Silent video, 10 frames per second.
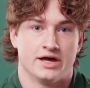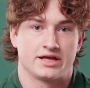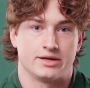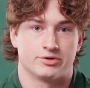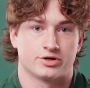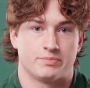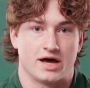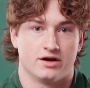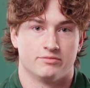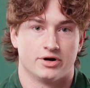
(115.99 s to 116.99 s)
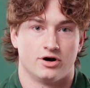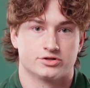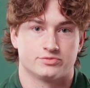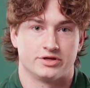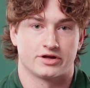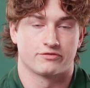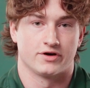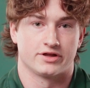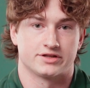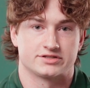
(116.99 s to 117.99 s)
keeping competitive, but also being like
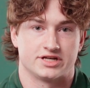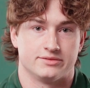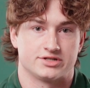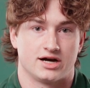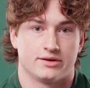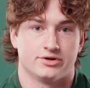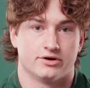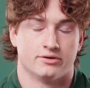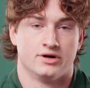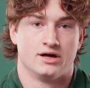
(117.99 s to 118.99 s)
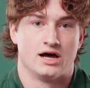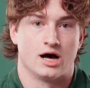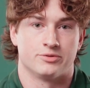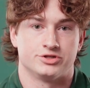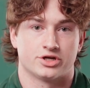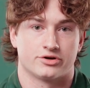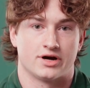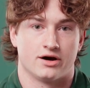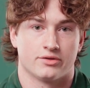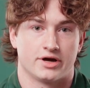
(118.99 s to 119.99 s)
friendly at the same time, you know, helping each other out.